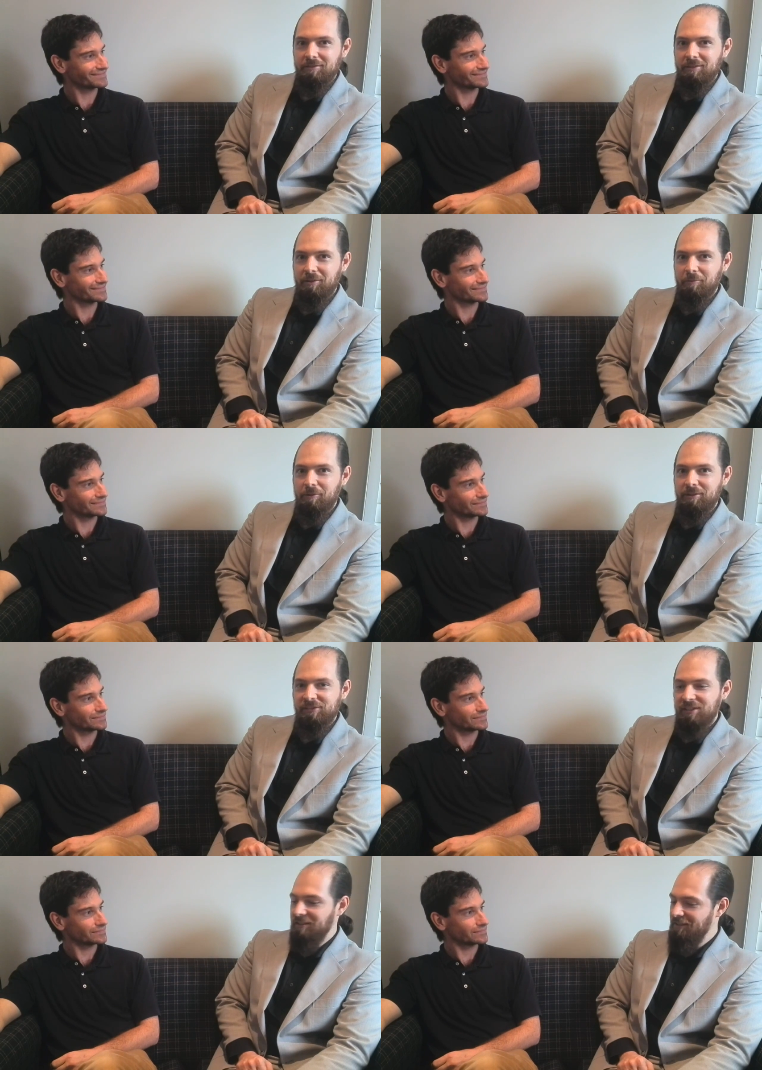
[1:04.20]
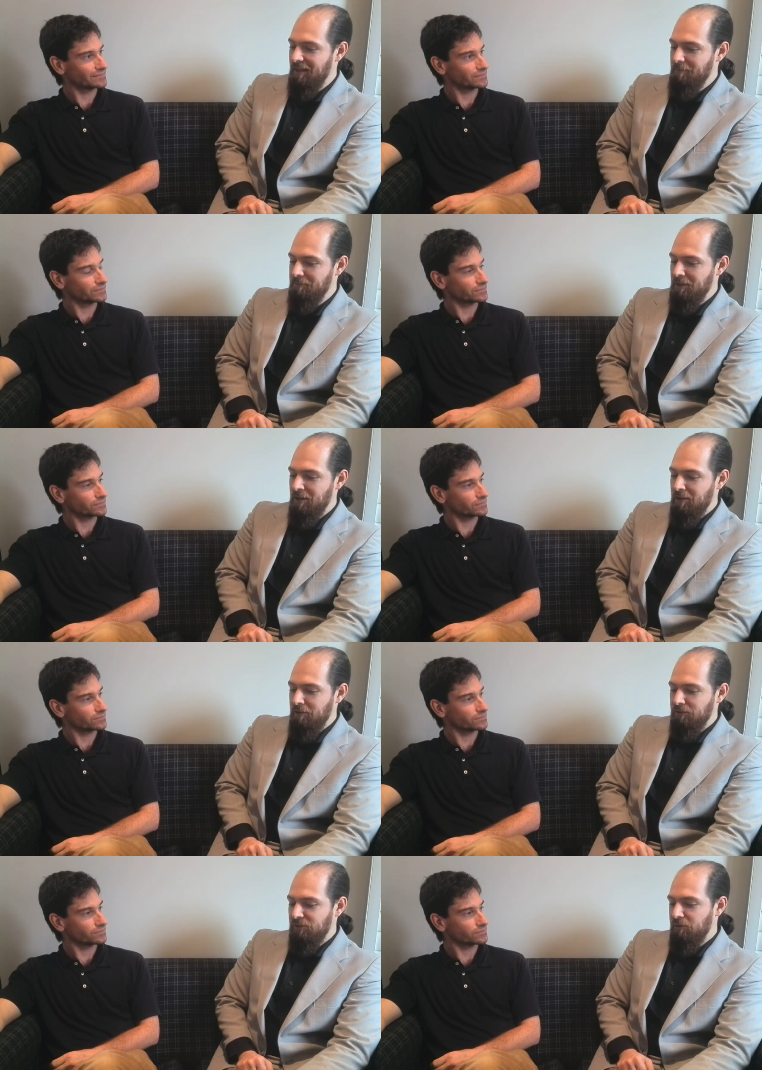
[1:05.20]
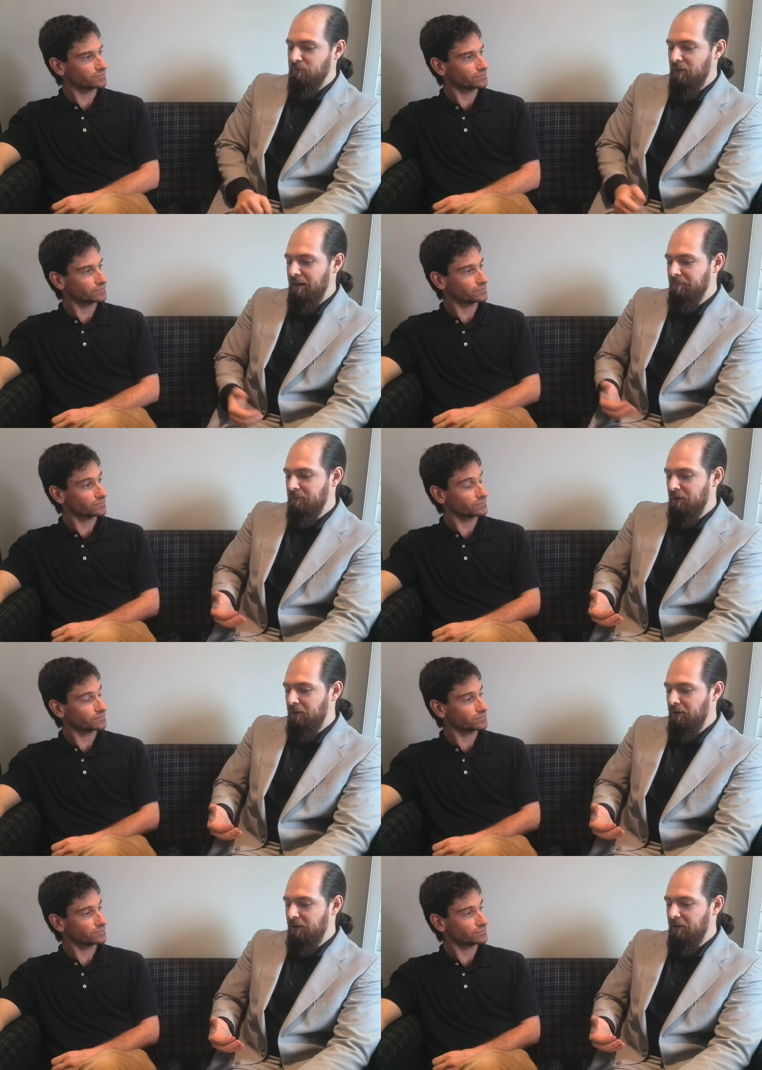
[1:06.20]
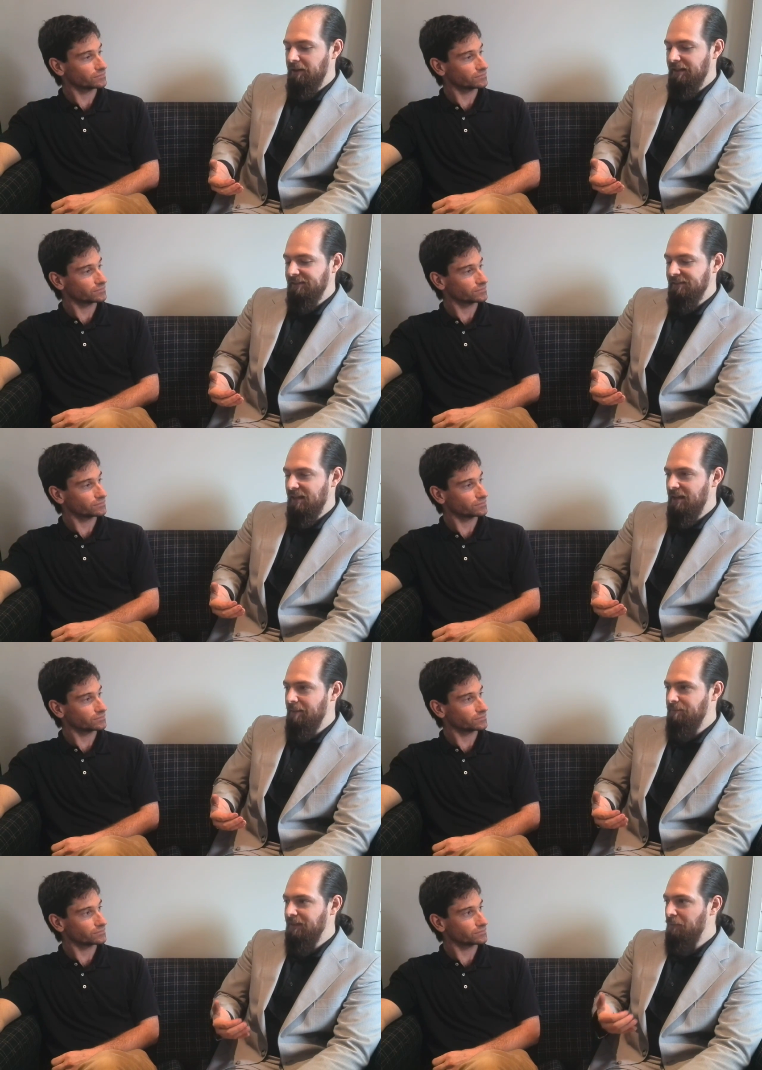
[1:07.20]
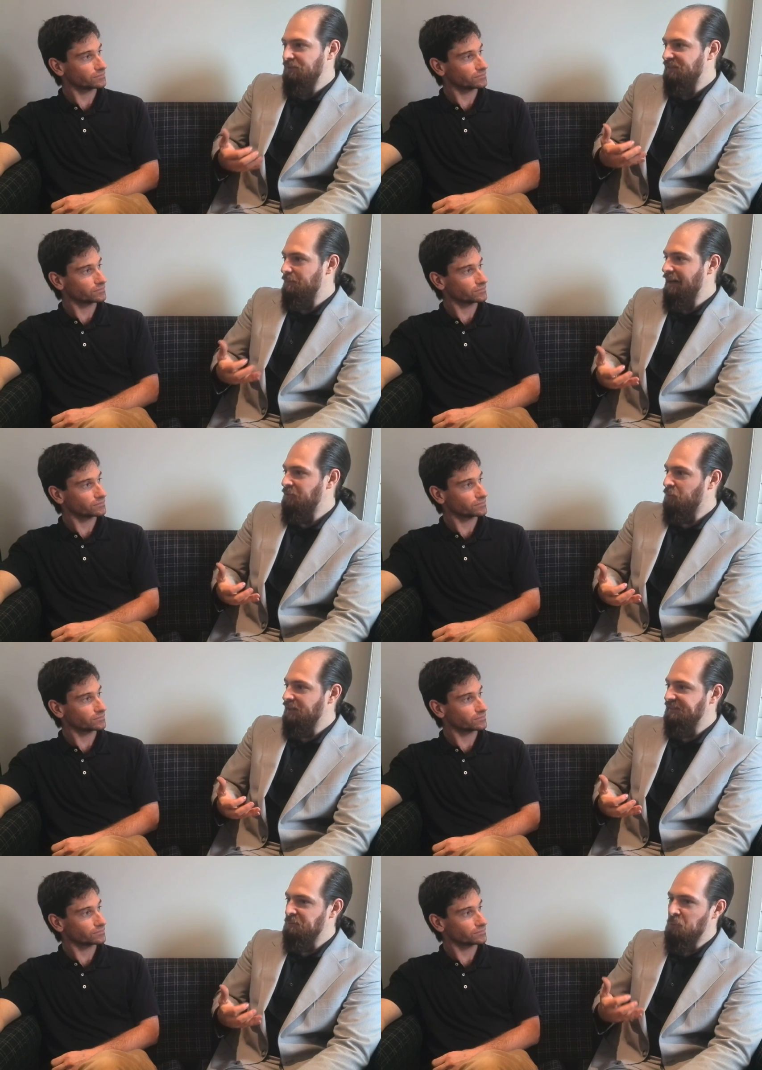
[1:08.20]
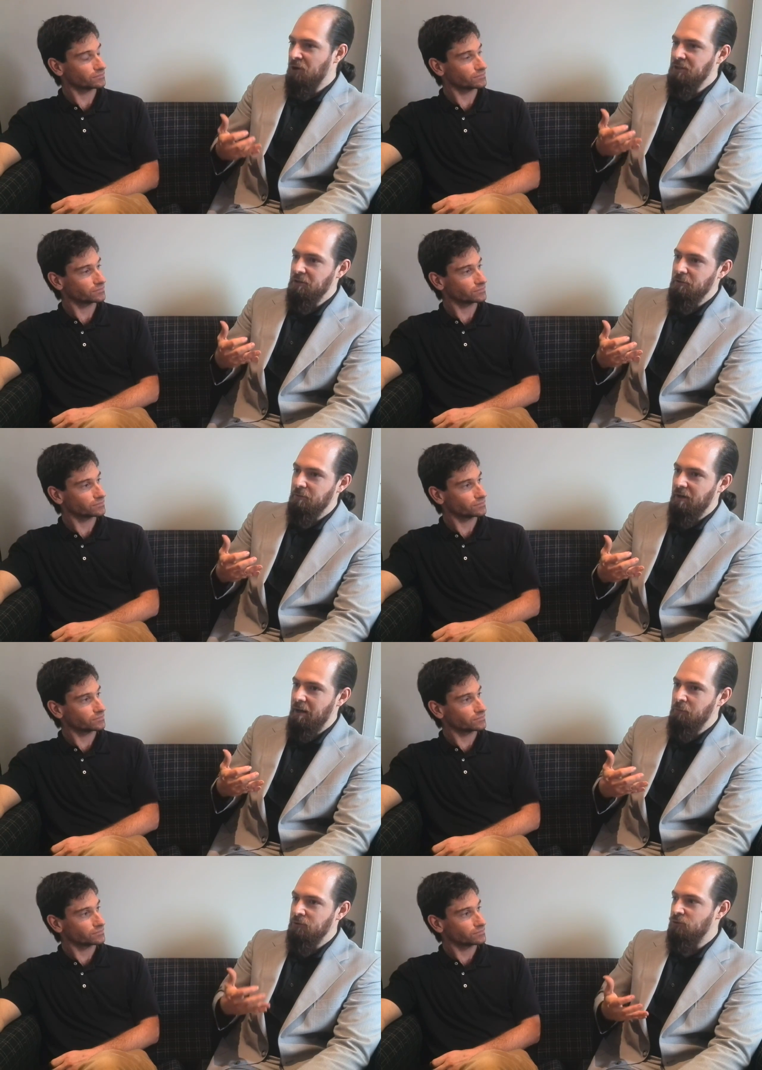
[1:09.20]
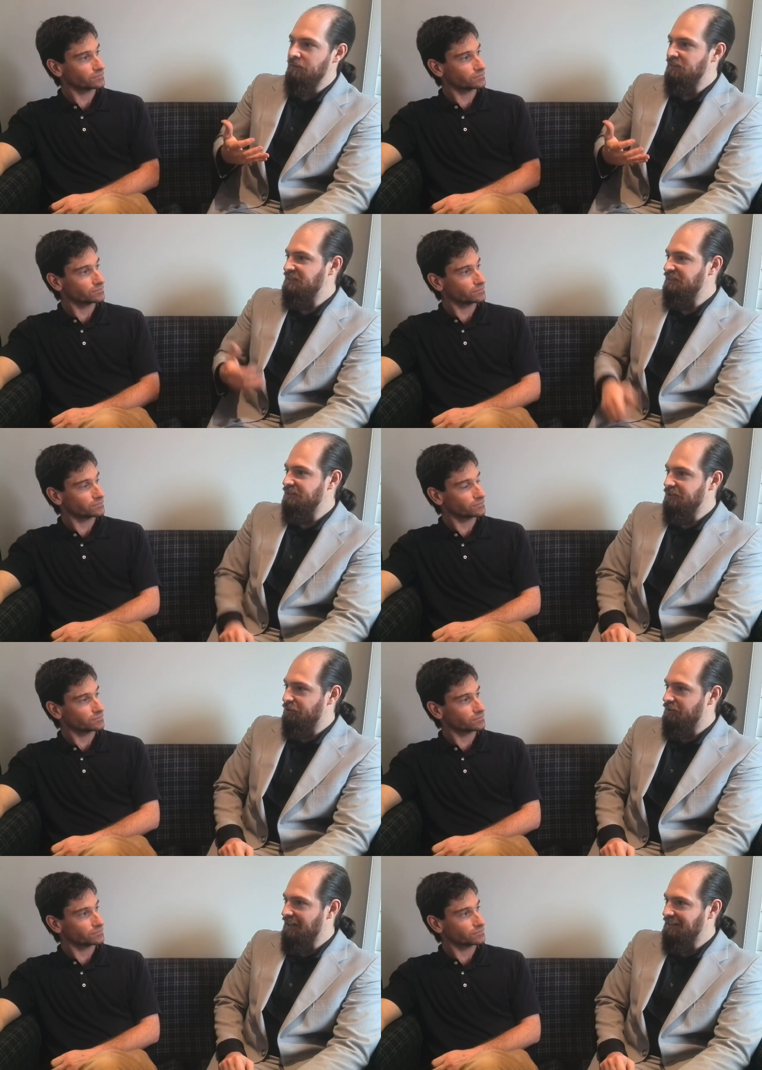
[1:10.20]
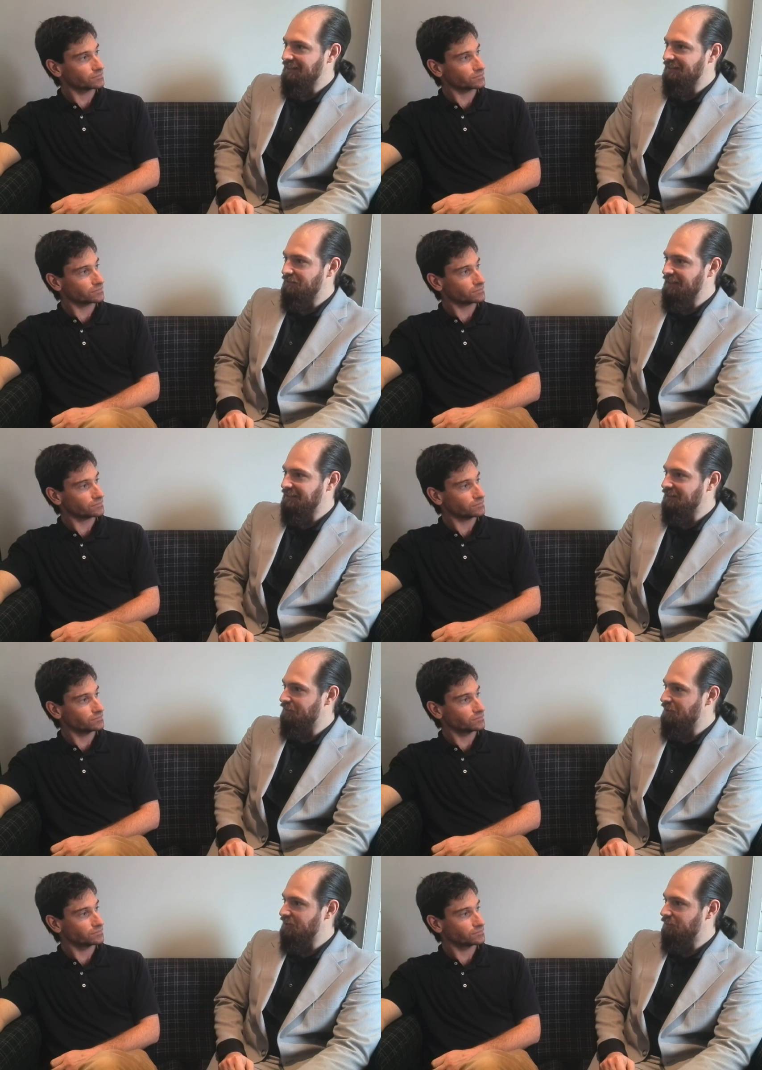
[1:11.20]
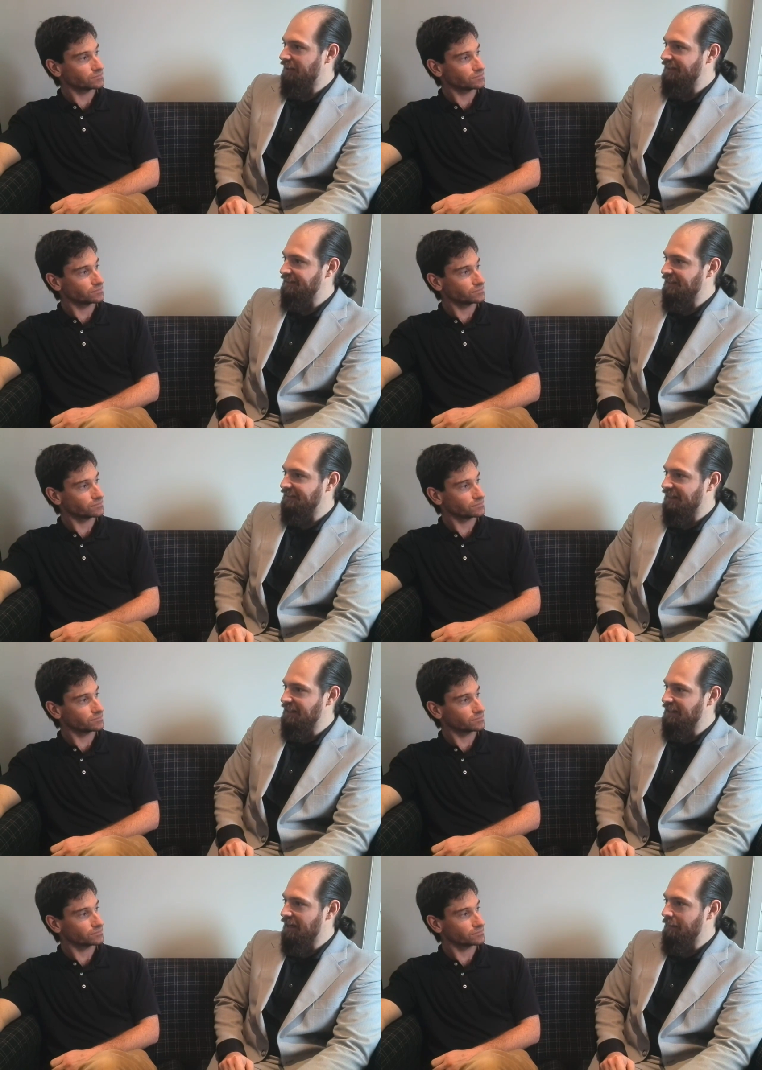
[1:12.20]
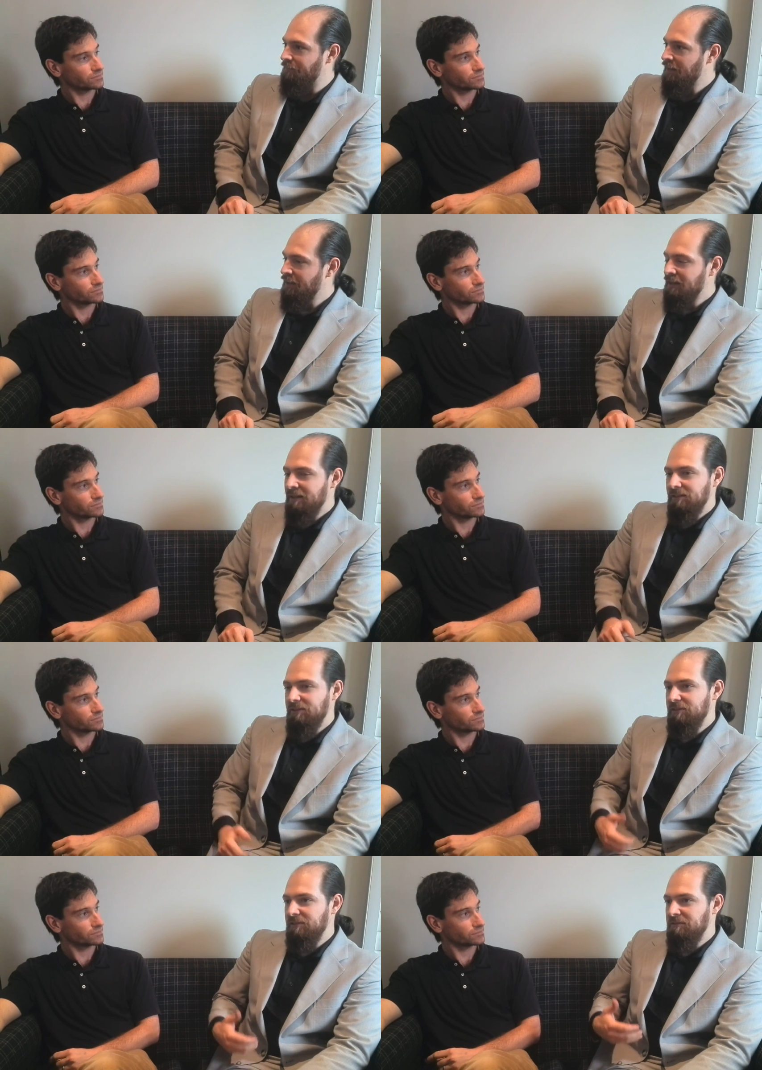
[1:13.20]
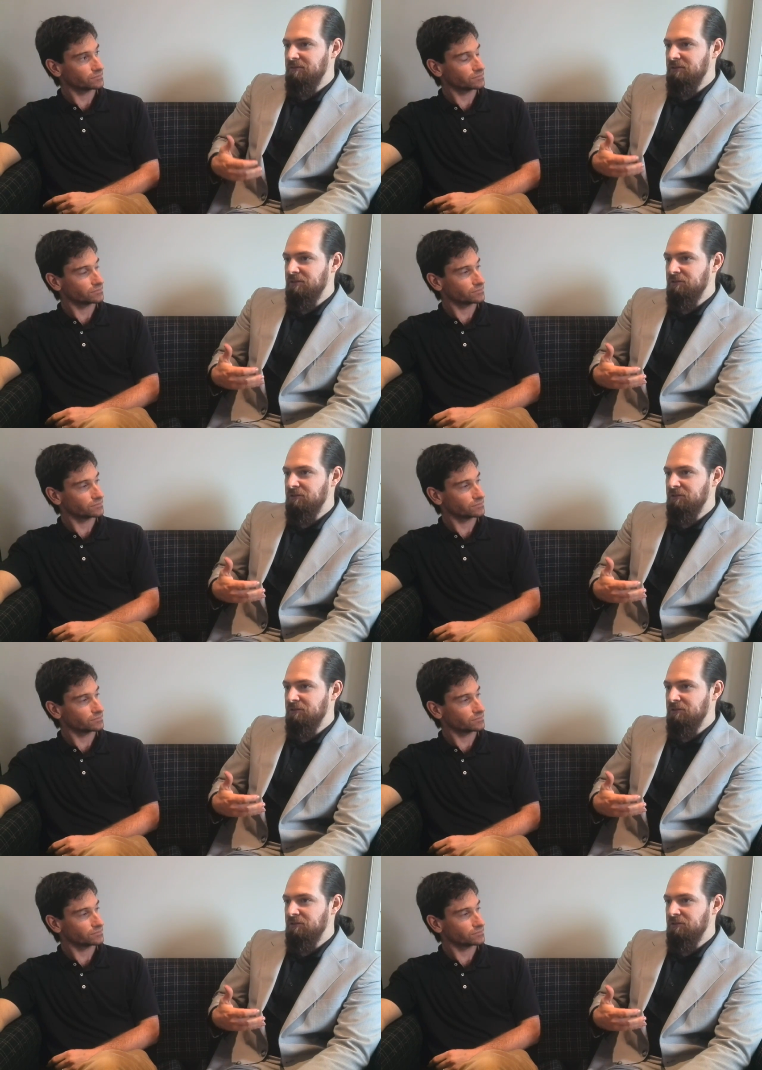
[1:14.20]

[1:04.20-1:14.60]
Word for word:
Speaker 1: No worries. And um, so um, I, I guess um, that was the main reason why you um, were driven to create this event in the first place, as a um, to to